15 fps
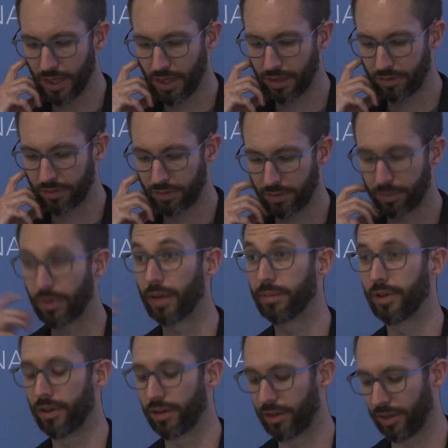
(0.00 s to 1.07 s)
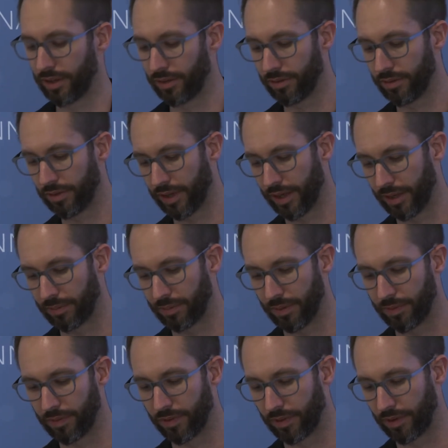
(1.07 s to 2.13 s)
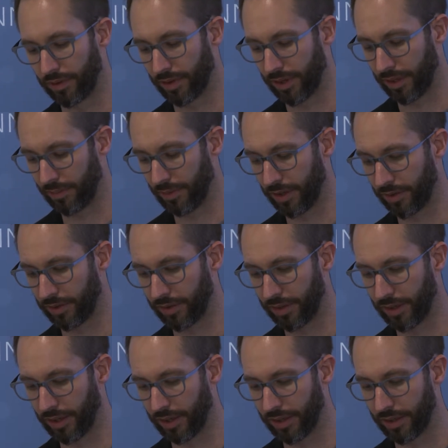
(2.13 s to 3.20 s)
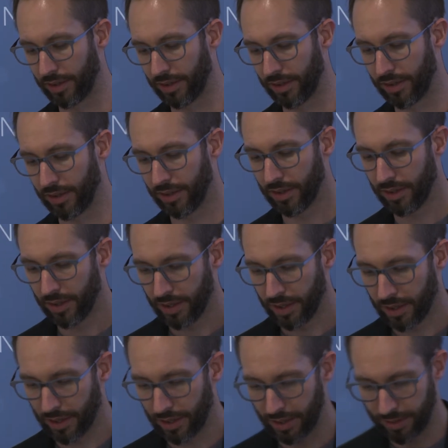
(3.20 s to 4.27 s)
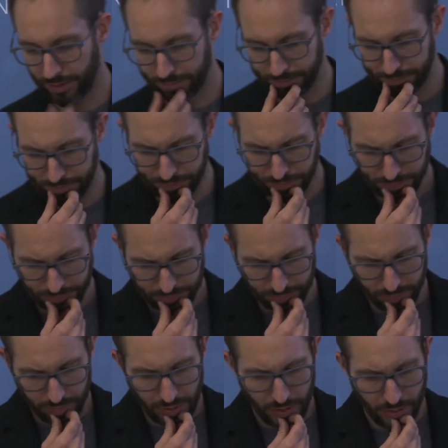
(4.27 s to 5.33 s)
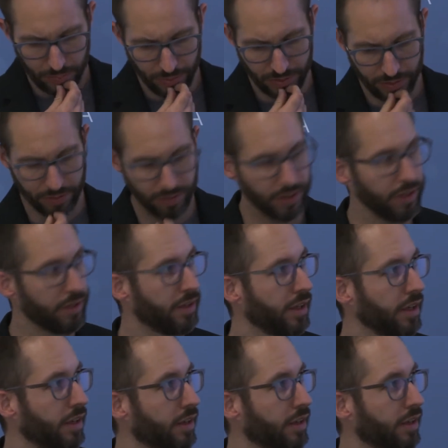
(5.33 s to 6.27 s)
And so you probably already knew that before you came here today. But the tricky thing